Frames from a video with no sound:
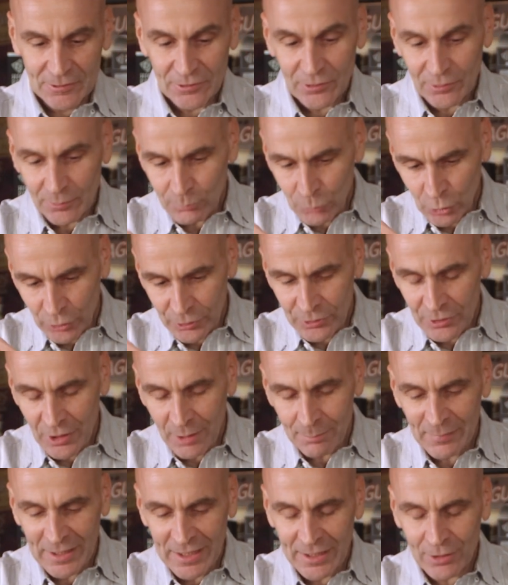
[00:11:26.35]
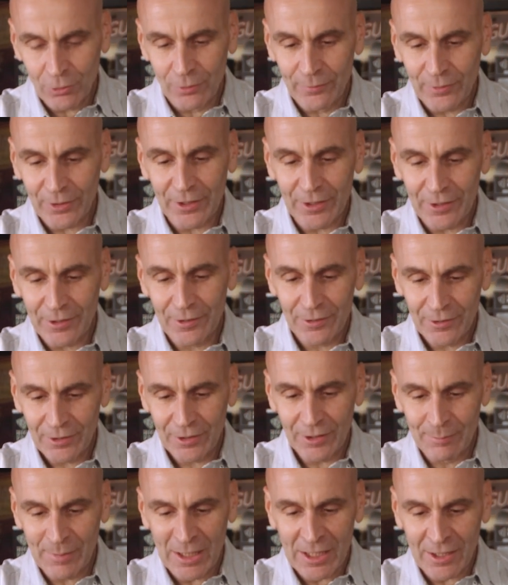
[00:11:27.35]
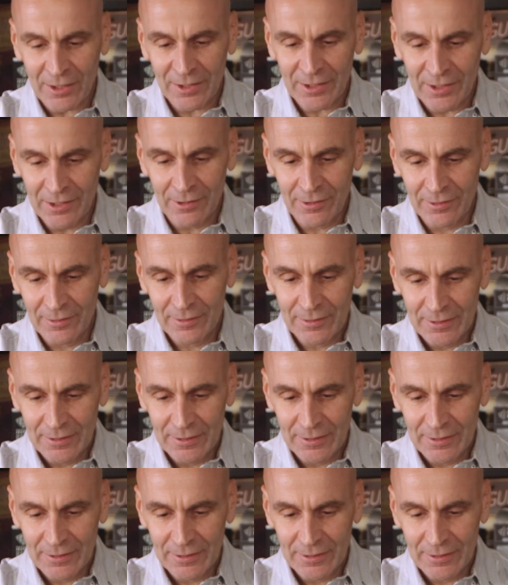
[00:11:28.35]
Get more nutmeg over the bar here.